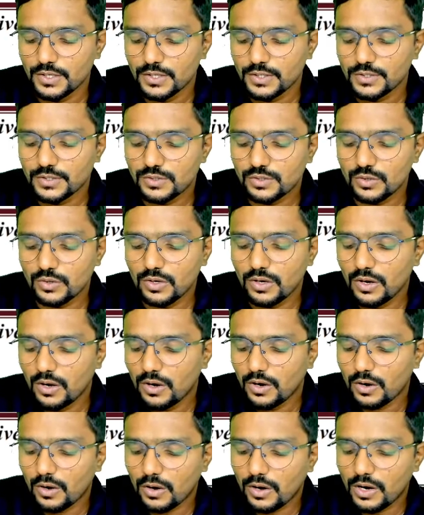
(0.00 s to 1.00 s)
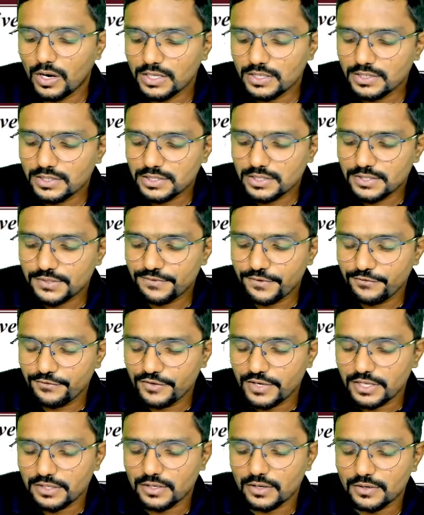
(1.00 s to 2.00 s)
So on this
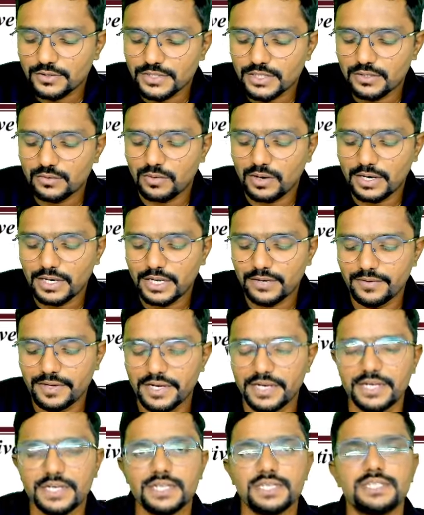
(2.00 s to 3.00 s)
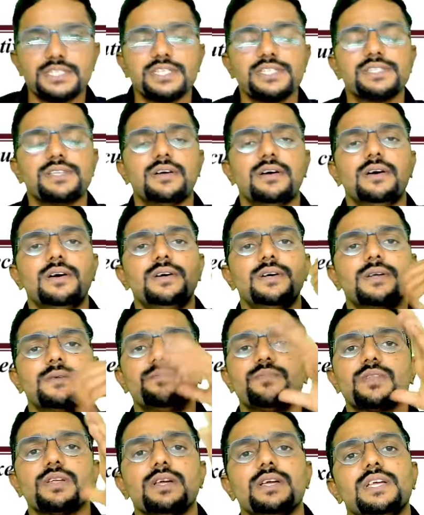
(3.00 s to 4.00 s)
50,000, whatever interest is earned
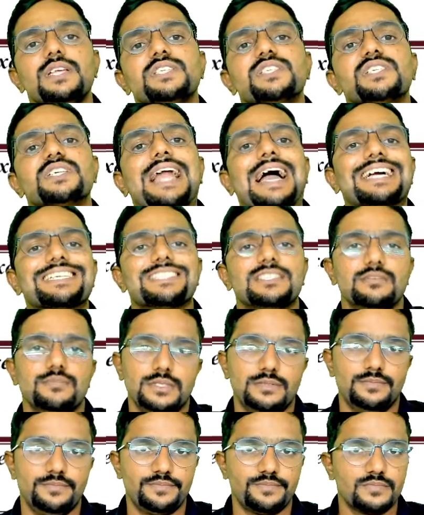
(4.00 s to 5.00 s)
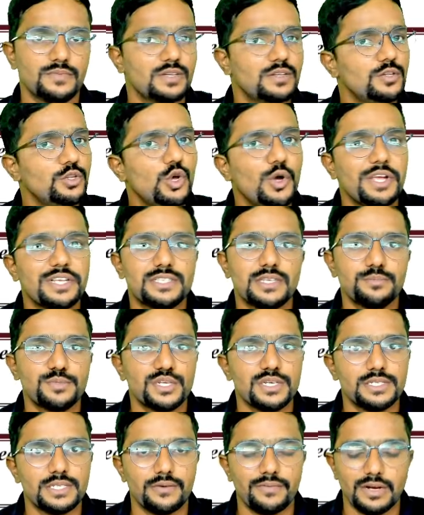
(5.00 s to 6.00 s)
is taxable. No
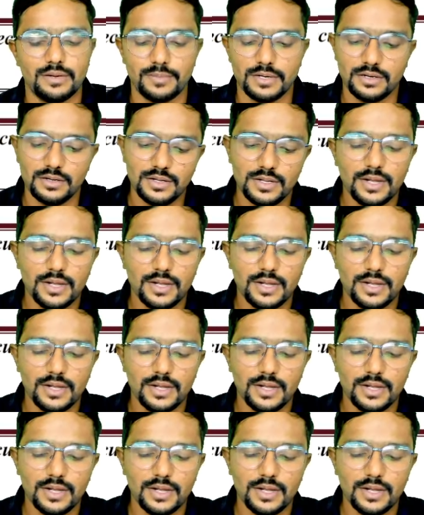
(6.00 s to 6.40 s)
exemption is available.